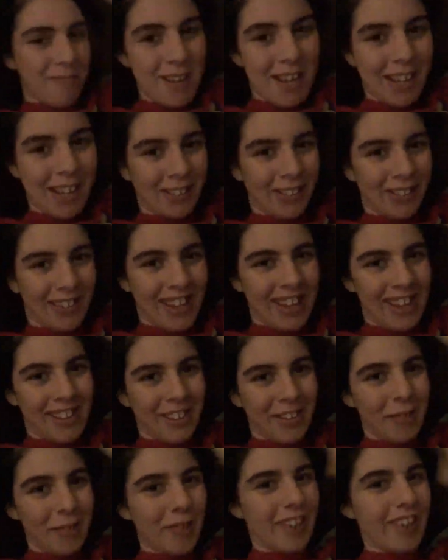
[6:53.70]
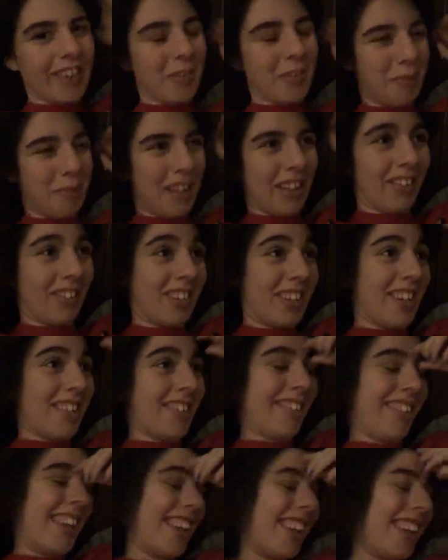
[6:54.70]
Hello Kitty underwear on top of Hello
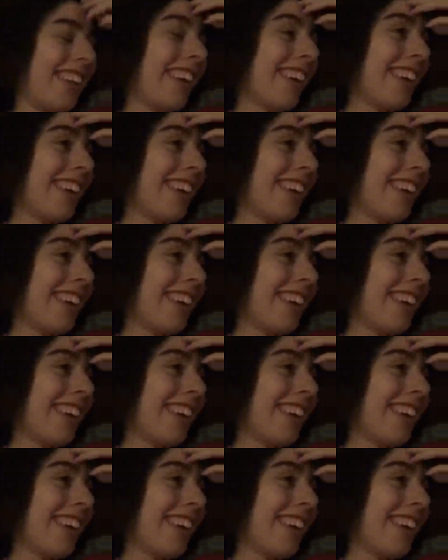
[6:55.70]
Kitty's head.